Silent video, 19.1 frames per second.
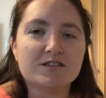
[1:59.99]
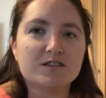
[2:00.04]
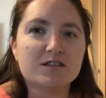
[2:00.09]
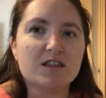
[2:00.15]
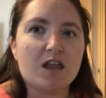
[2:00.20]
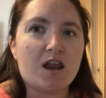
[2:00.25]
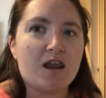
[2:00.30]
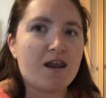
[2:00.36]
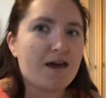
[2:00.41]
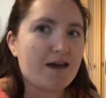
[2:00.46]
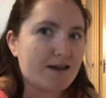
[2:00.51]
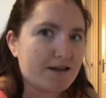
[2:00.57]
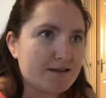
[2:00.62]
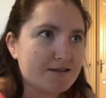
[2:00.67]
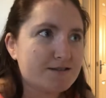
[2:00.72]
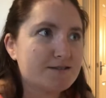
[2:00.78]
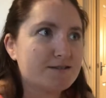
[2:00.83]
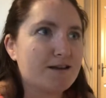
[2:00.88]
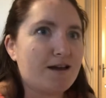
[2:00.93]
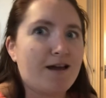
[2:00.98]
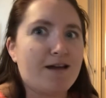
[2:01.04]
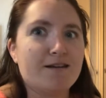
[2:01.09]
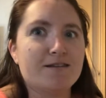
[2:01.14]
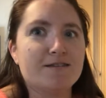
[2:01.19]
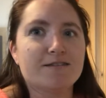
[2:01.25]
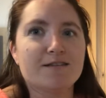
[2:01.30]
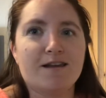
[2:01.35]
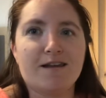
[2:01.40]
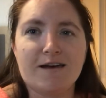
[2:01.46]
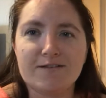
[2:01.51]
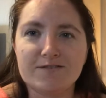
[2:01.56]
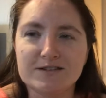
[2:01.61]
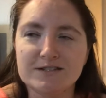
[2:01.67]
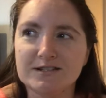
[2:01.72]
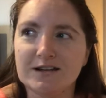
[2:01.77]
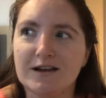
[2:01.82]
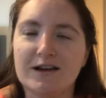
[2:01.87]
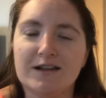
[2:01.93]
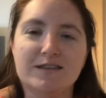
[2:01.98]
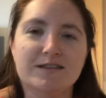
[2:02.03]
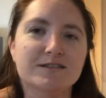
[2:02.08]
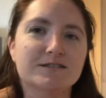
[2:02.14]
the lace and the lavender and the